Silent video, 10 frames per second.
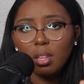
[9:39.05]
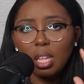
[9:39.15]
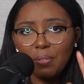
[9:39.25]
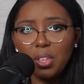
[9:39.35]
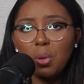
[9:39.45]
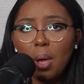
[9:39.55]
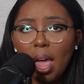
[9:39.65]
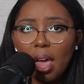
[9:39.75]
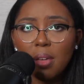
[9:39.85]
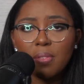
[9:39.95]
If you
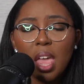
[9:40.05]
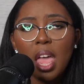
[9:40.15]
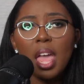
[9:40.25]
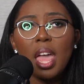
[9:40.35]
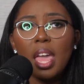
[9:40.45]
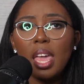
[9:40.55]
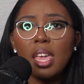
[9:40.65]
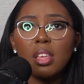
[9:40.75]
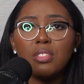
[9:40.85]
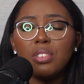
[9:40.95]
have
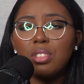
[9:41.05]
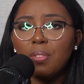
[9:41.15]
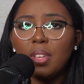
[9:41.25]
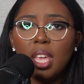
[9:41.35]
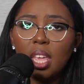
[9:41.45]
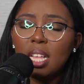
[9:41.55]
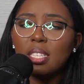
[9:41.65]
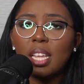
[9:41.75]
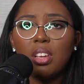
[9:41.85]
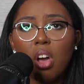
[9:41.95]
a certificate in
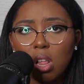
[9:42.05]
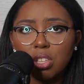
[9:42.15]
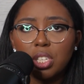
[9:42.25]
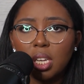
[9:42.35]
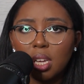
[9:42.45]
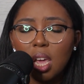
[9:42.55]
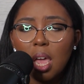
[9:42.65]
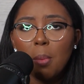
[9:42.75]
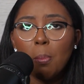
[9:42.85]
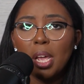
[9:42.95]
psychology,
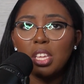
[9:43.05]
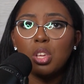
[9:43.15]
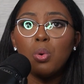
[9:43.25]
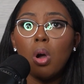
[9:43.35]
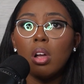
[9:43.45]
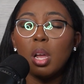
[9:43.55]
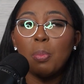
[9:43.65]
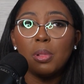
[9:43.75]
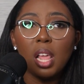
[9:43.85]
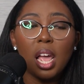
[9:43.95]
but you are
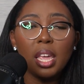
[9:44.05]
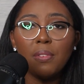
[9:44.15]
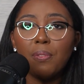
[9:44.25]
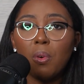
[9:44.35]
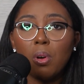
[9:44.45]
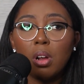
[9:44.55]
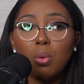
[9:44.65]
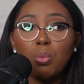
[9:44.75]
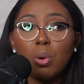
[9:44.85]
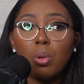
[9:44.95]
applying for
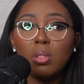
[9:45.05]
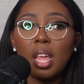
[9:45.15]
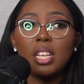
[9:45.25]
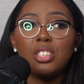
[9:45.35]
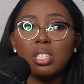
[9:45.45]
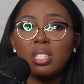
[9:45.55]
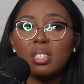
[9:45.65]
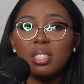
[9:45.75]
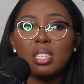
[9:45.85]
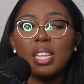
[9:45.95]
a role that
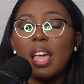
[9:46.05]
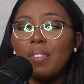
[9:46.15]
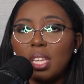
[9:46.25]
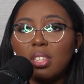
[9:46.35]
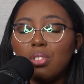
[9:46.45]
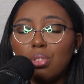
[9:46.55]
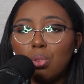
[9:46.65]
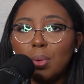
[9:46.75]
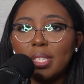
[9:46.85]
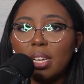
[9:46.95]
just doesn't have anything to
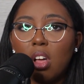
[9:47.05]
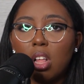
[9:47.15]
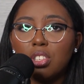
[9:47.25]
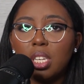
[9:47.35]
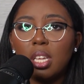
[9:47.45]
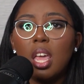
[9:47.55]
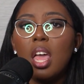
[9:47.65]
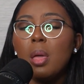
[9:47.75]
do with psychology,